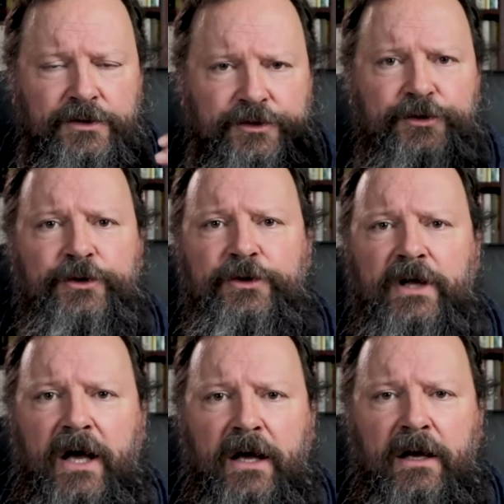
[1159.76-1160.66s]
to
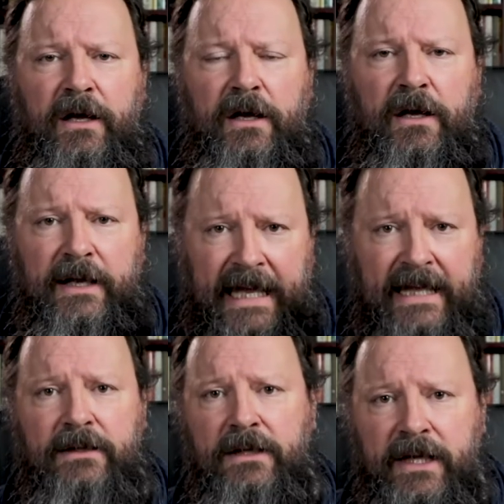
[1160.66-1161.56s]
the
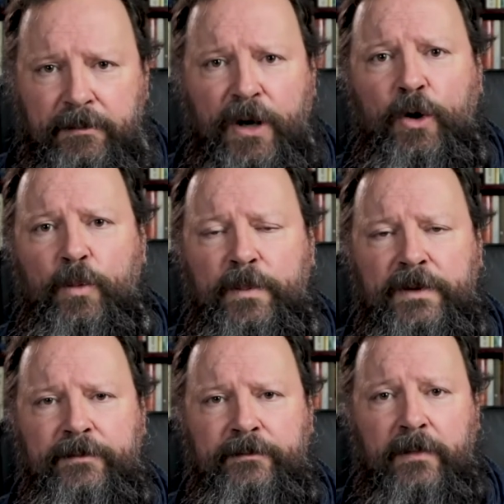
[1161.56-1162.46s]
Catholic Pope,
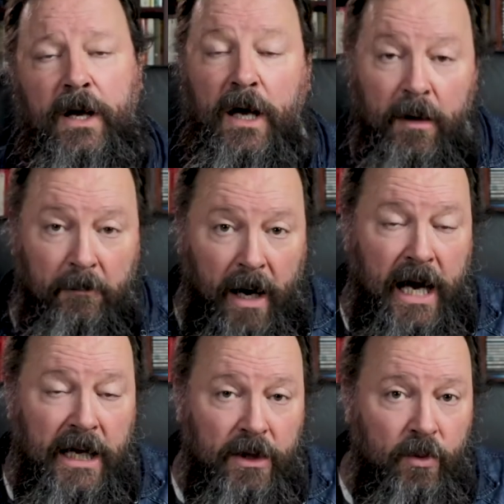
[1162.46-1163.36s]

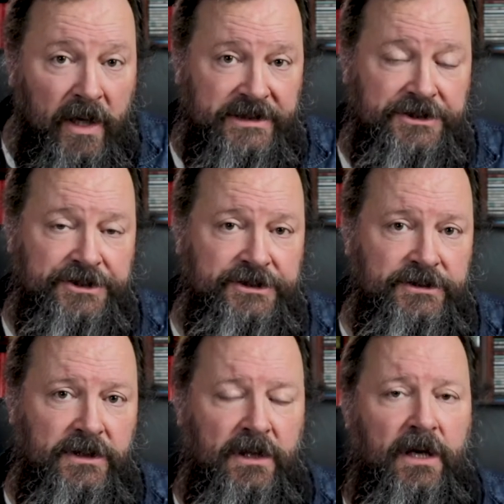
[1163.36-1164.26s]
among which
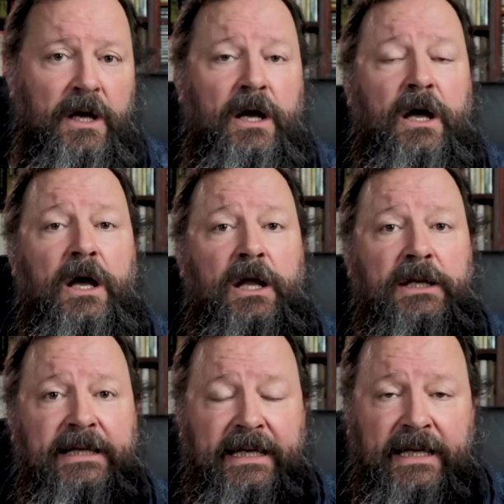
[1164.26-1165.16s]

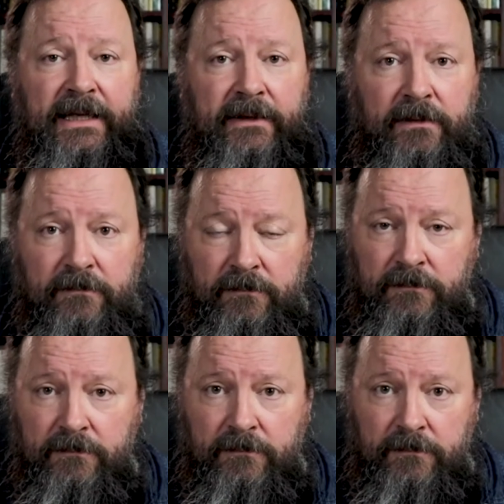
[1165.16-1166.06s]
the
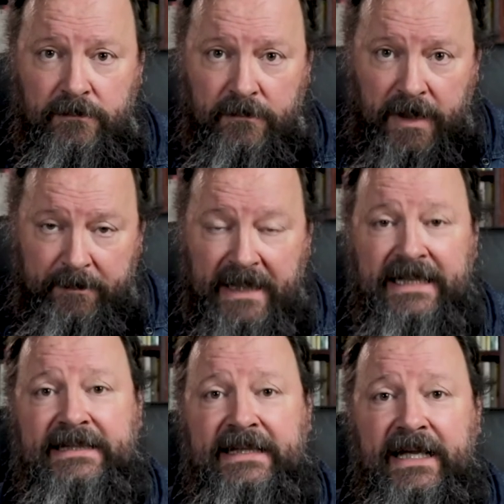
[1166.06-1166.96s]

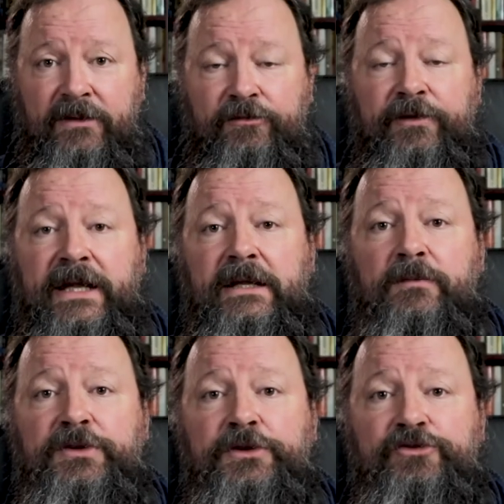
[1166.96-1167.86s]
ability and
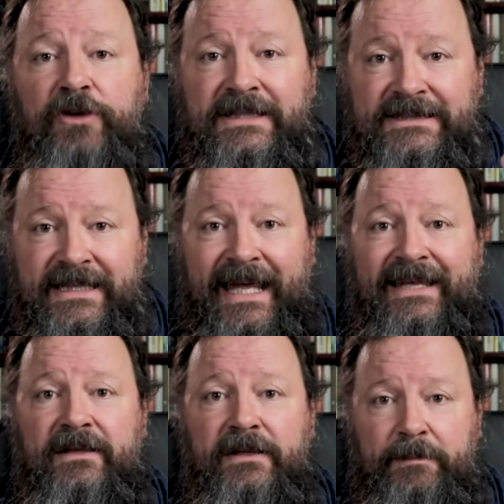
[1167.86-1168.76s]
freedom to
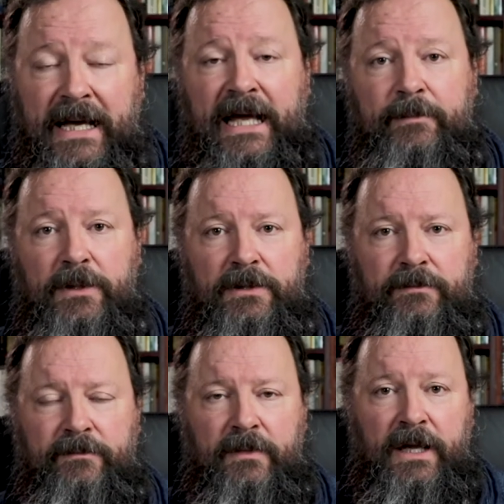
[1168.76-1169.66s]
translate the Bible
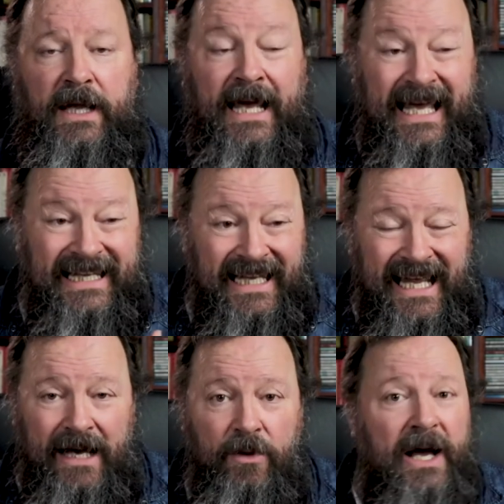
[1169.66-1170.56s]
and
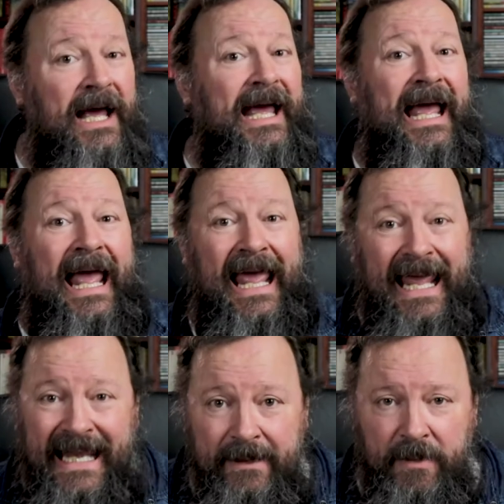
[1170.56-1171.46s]
allow
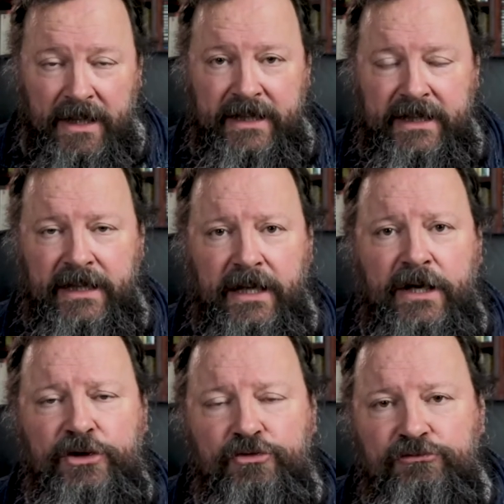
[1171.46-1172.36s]
anybody
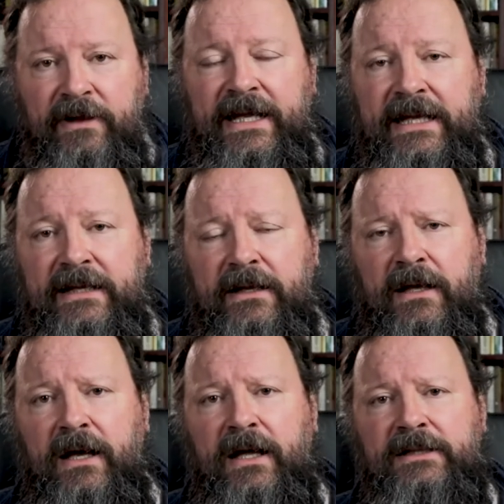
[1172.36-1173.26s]
to read
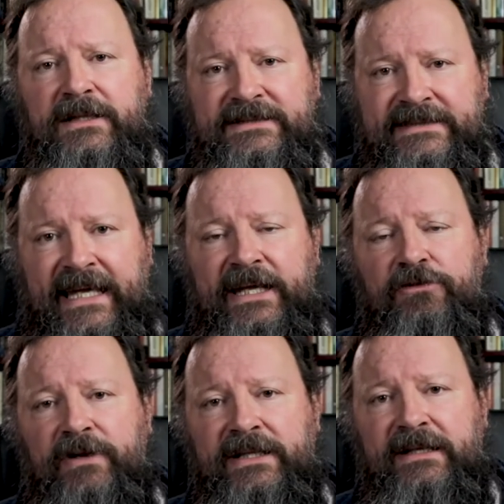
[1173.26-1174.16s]
the
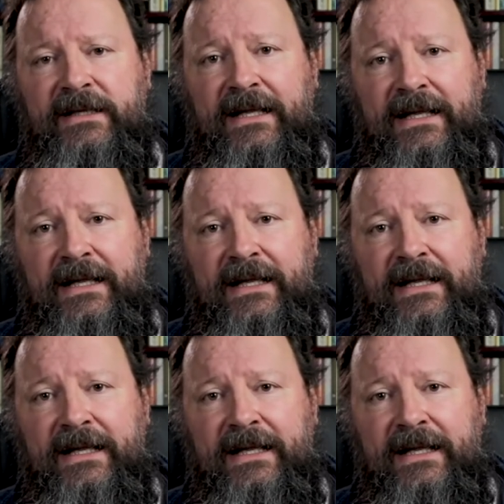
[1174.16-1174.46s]
sacred